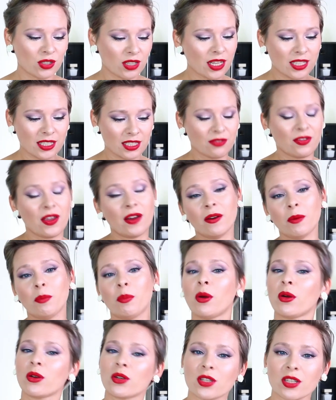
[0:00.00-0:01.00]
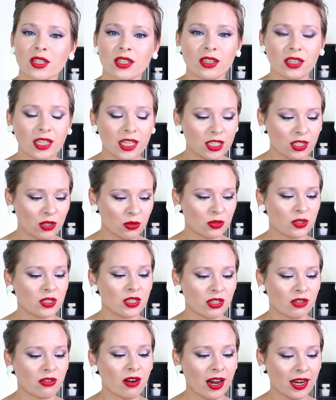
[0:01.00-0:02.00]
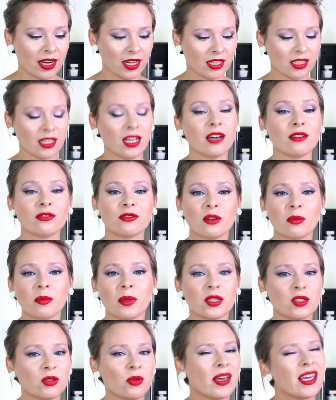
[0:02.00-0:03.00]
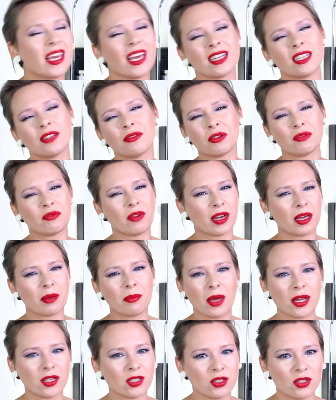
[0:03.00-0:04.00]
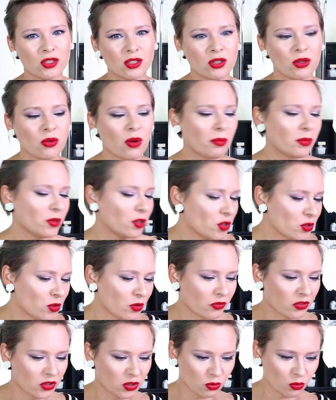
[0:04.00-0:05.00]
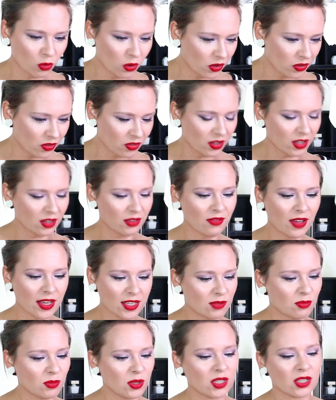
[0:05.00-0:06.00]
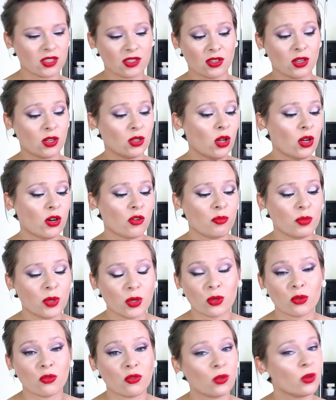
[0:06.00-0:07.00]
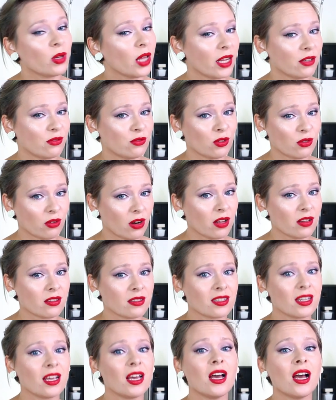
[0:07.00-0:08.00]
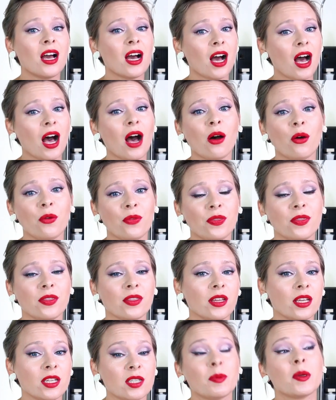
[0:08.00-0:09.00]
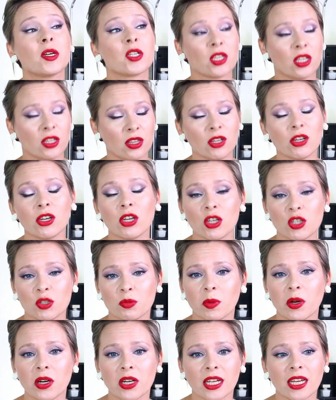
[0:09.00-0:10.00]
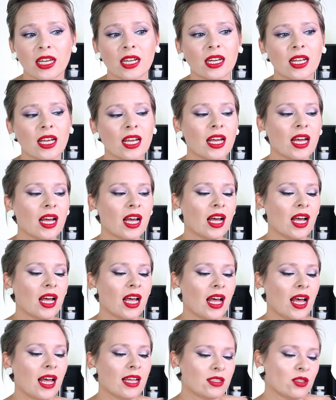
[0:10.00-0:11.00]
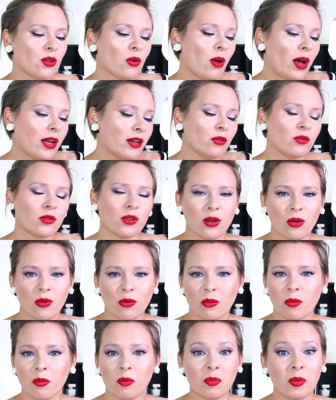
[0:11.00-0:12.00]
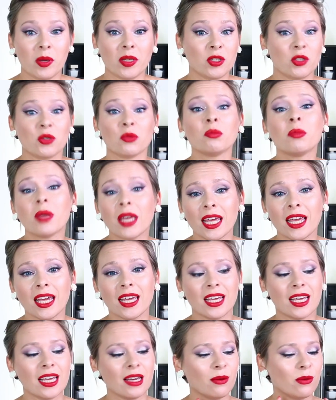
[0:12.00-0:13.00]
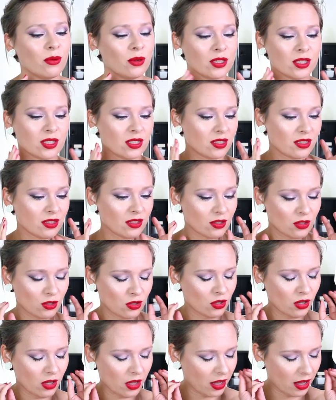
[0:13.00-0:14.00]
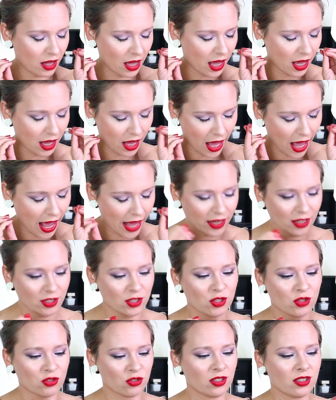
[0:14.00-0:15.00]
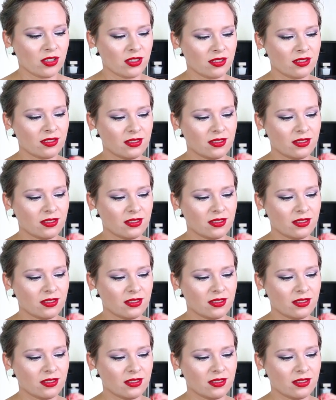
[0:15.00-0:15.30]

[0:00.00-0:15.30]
it's a very personal, idiosyncratic love for me, so I can't even recommend it to you. I'm not sure if it's worth the investment because there are a lot of beautiful light florals out, especially in the niche market. So I don't know, but to me it was extra